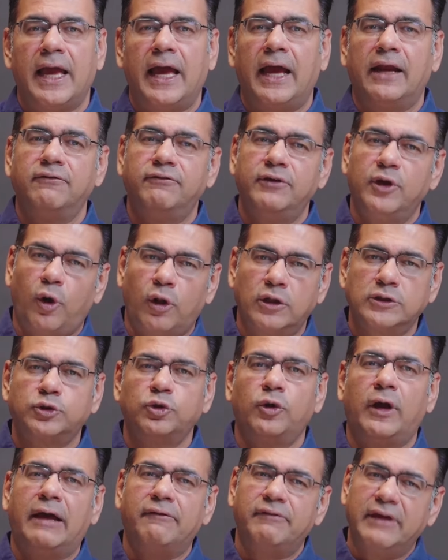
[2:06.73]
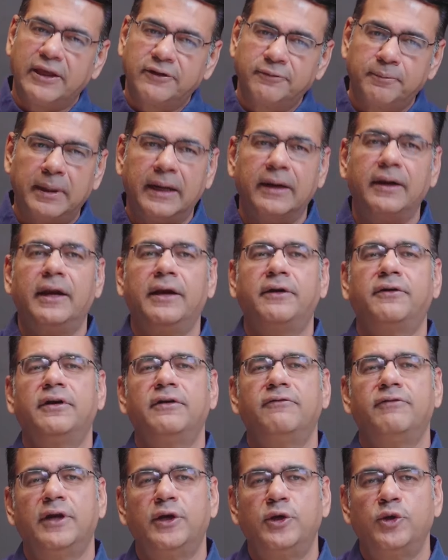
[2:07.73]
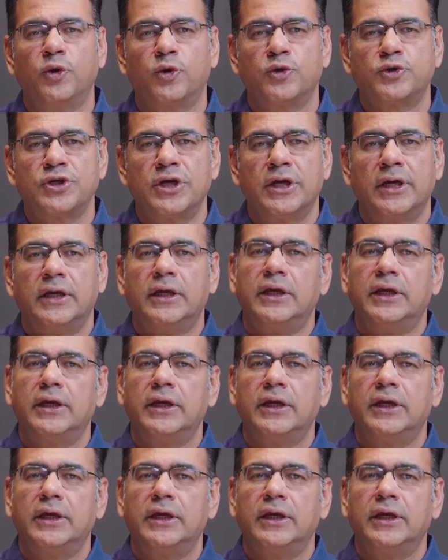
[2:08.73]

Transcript: and we also have explanatory videos